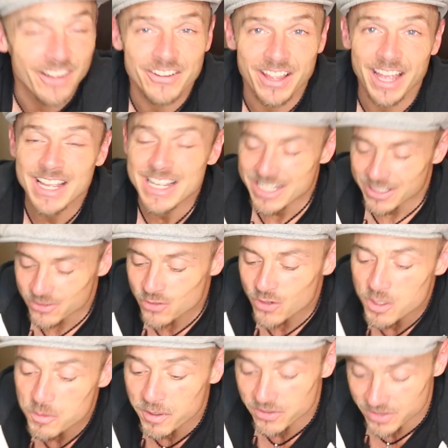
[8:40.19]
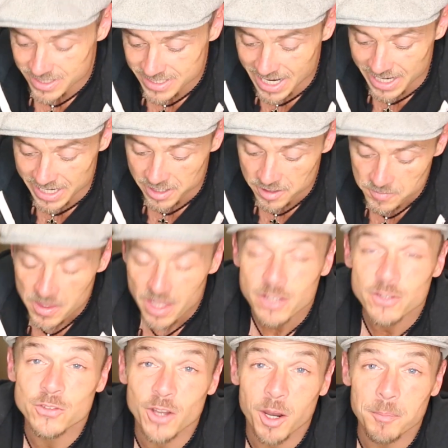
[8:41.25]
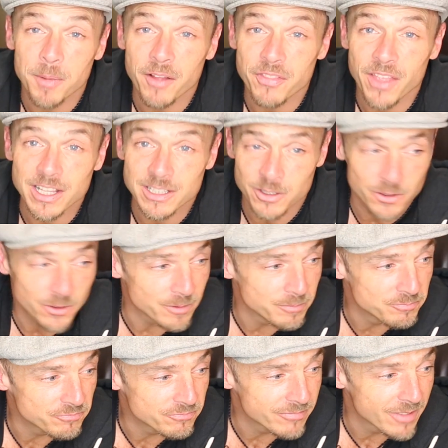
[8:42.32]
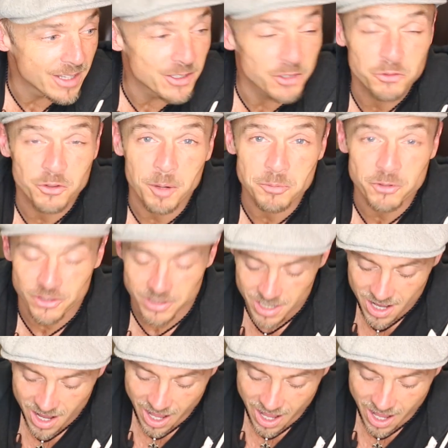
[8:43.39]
Okay. So anyways, Natalia, sorry about that little disruption.